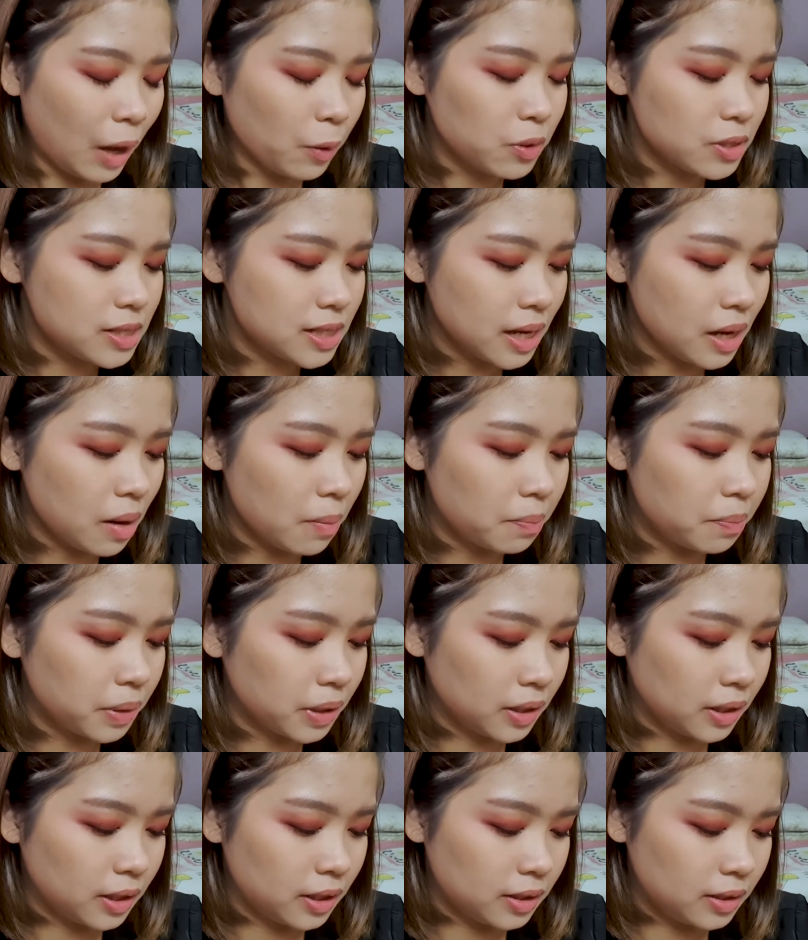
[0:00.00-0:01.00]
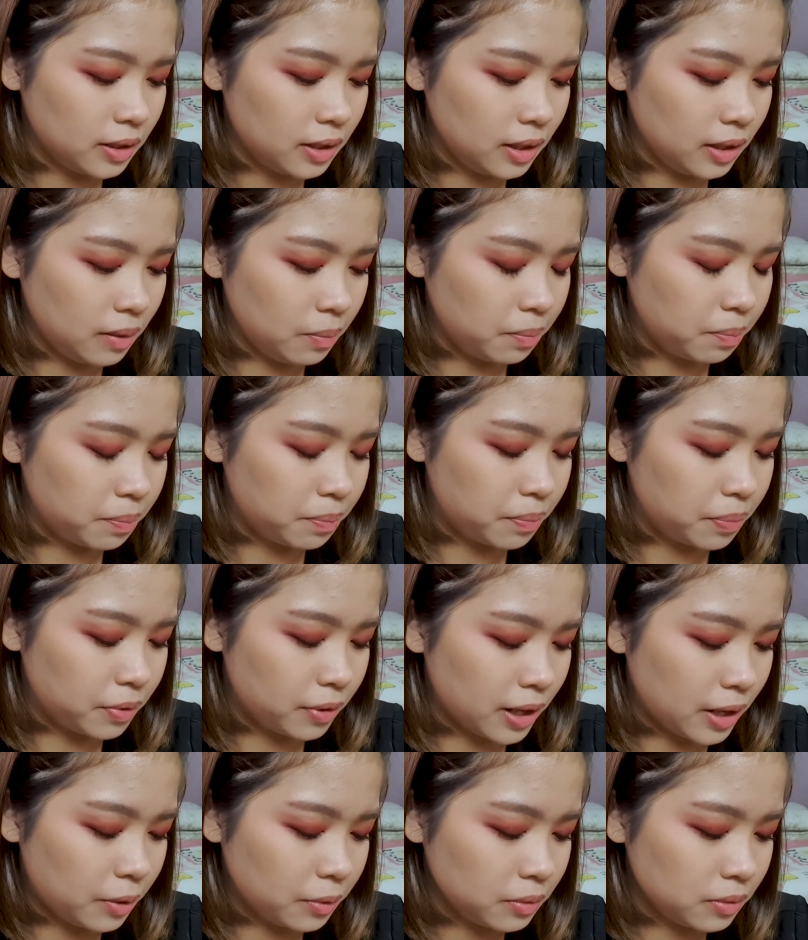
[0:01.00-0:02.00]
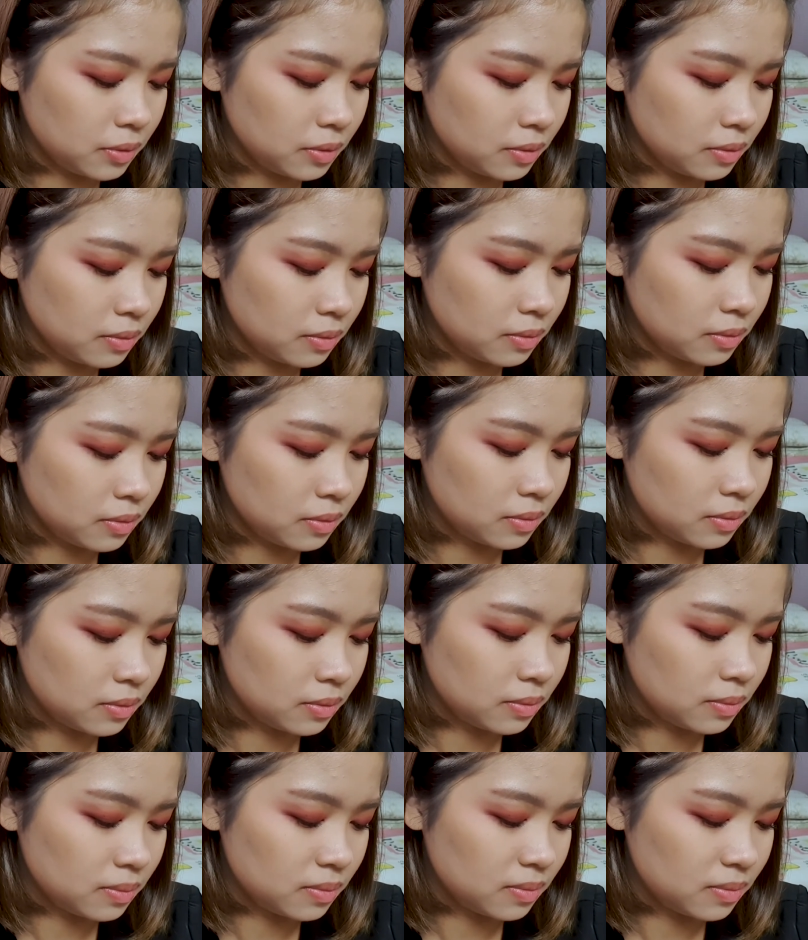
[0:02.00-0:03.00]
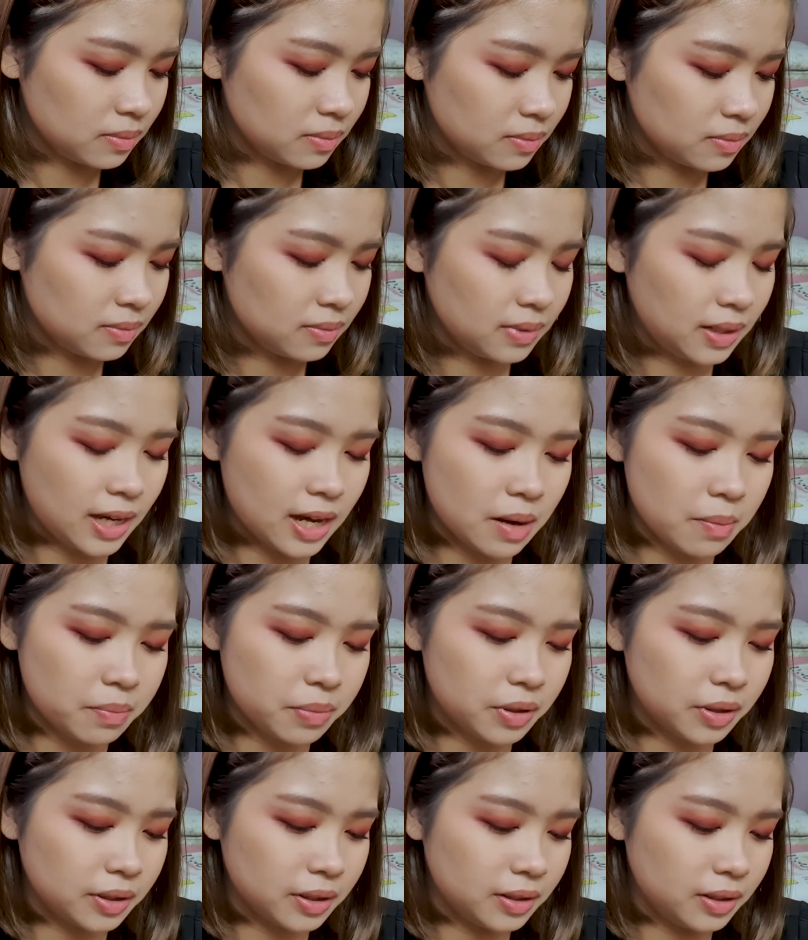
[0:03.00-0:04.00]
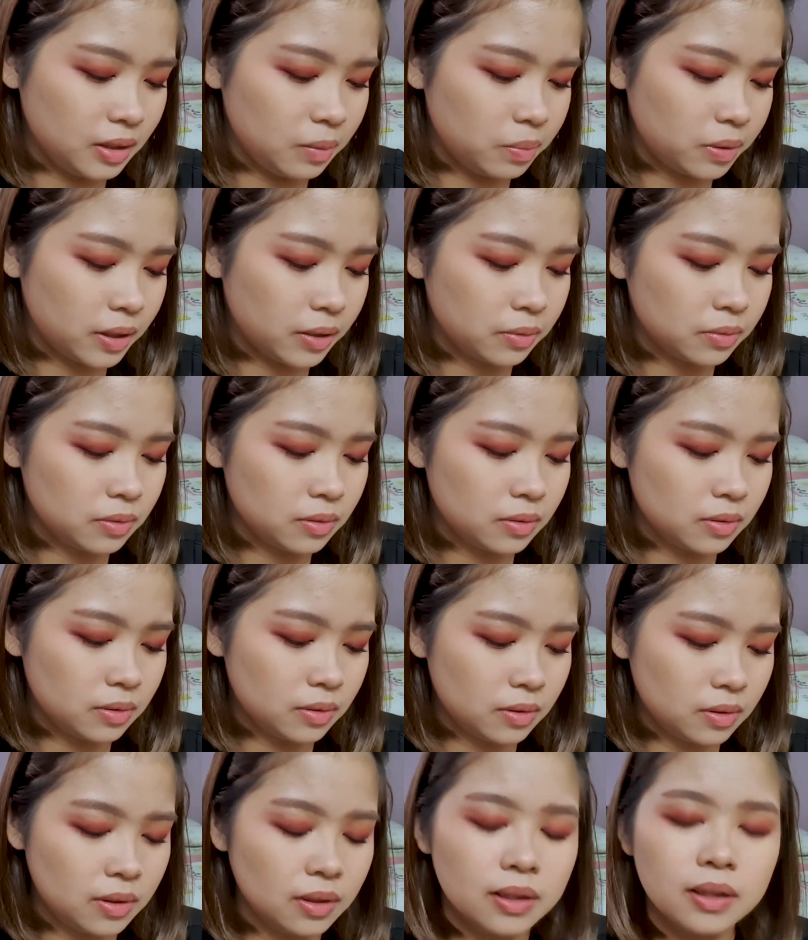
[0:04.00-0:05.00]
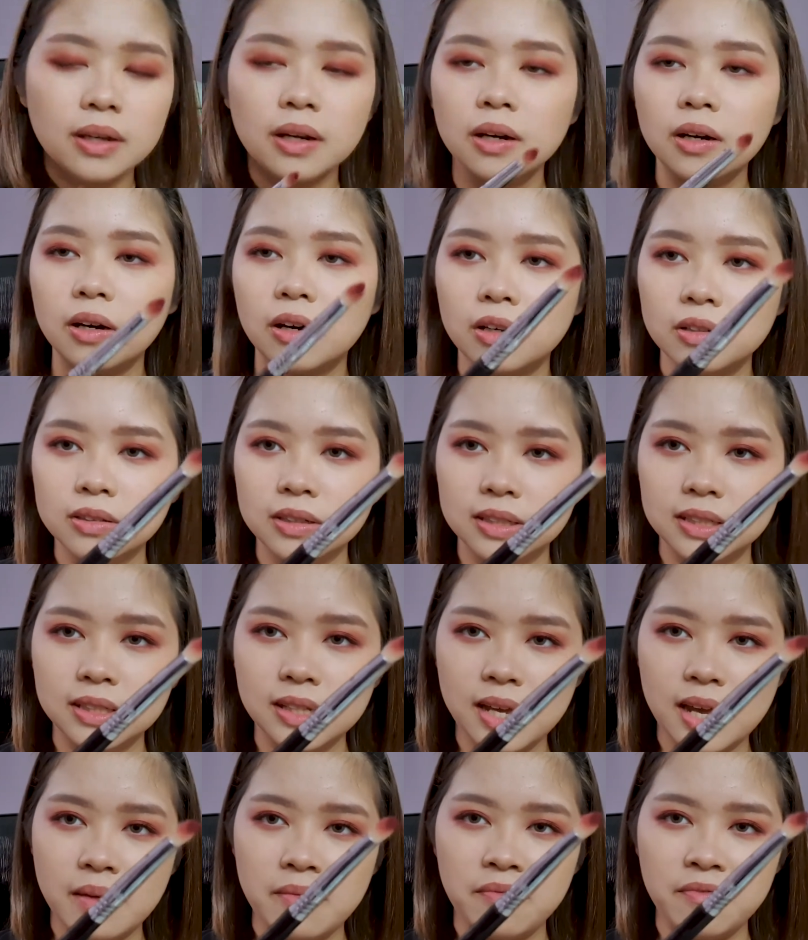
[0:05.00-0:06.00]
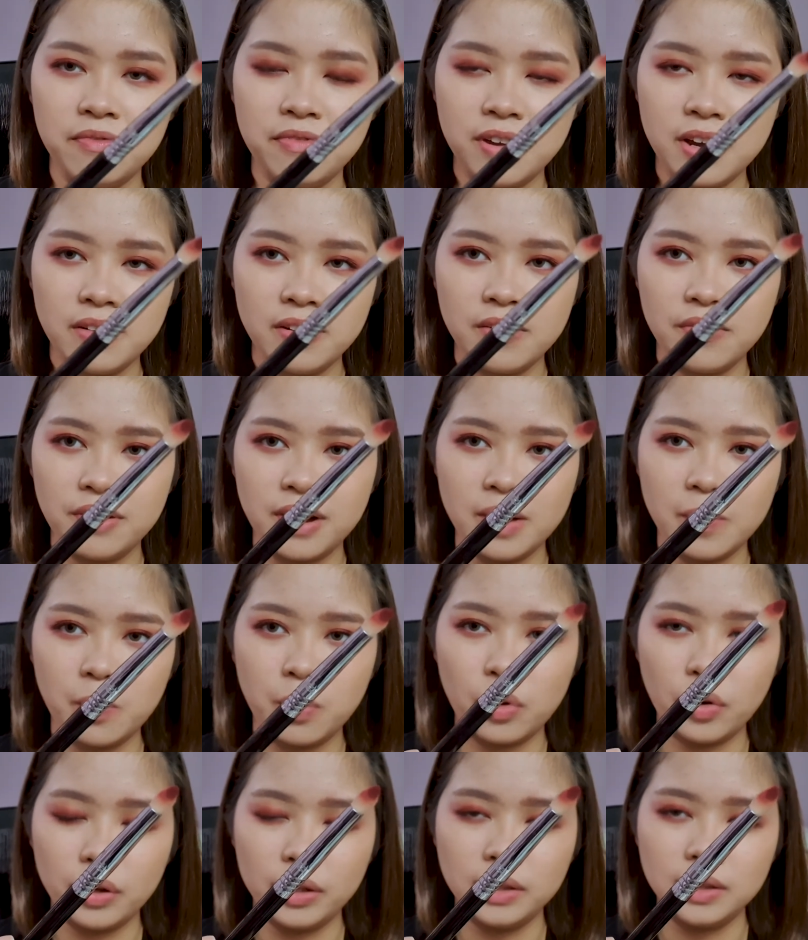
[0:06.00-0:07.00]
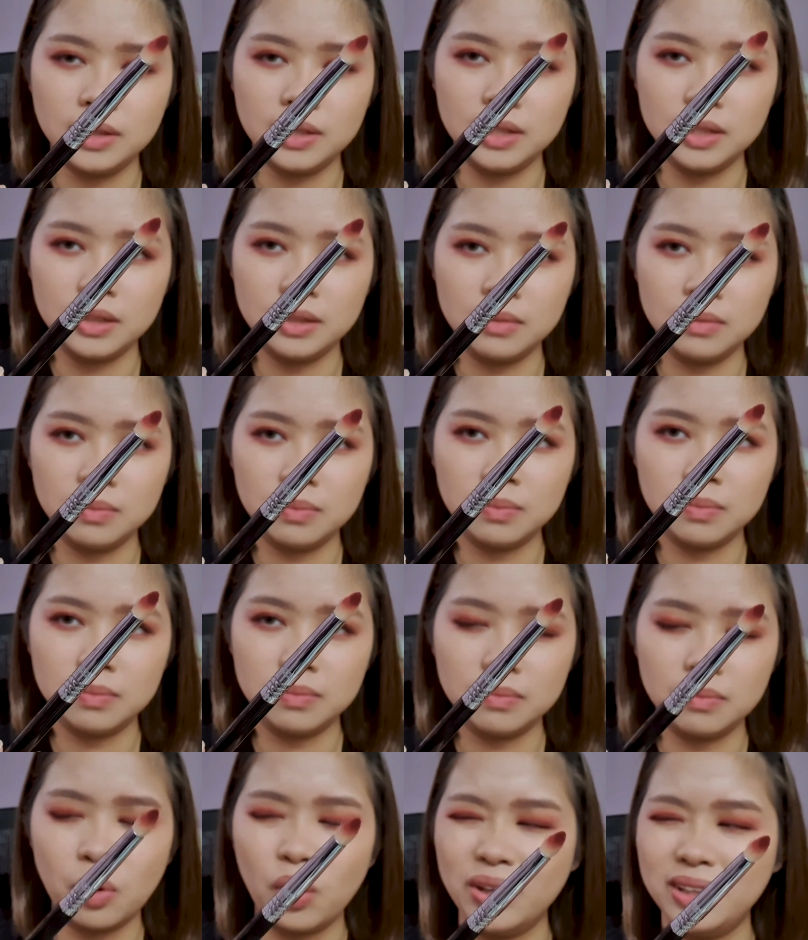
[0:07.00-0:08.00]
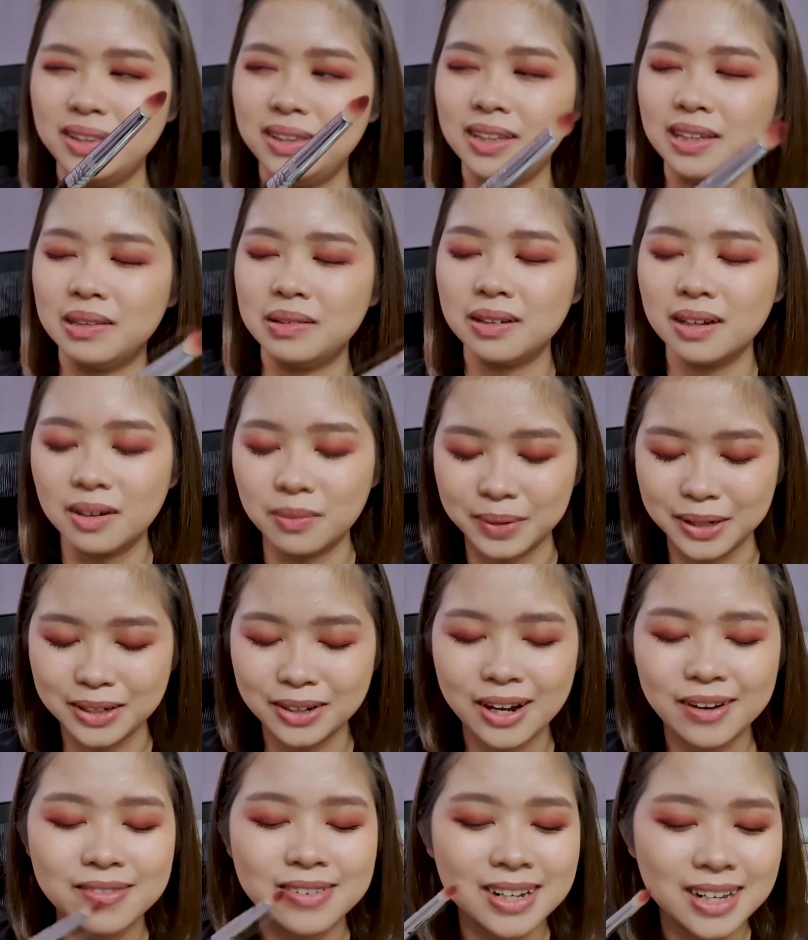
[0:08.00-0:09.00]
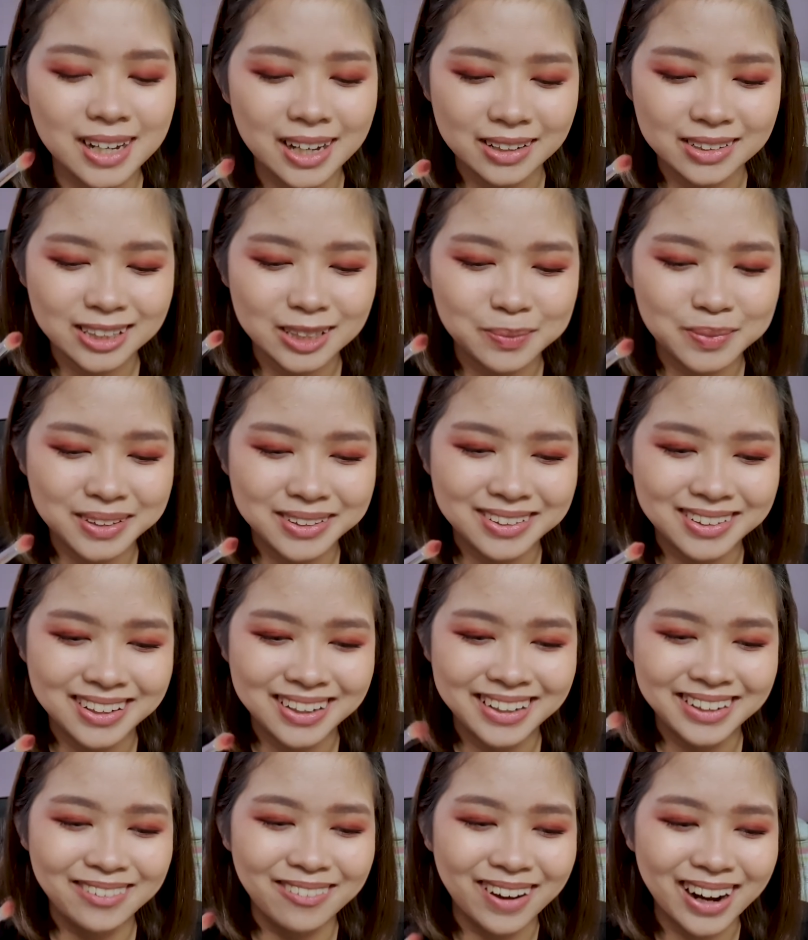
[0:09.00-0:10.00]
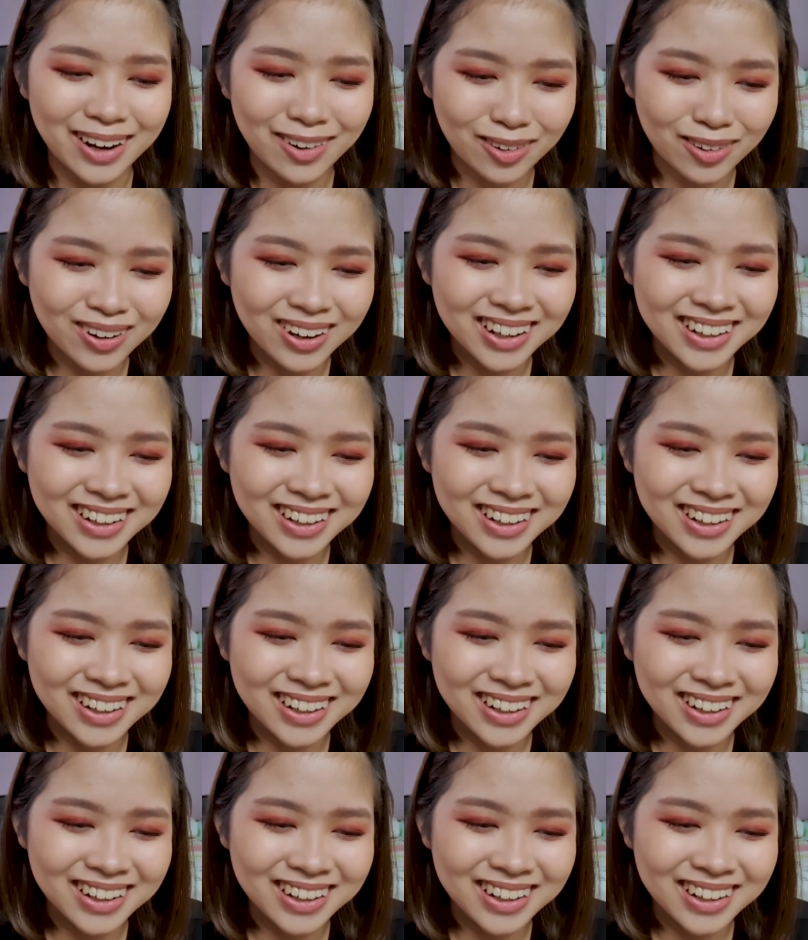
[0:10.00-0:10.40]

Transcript: would say a burgundy brown. Yeah, burgundy brown. On the same very, very pointed. Oh my god, I really cannot speak today. Wow.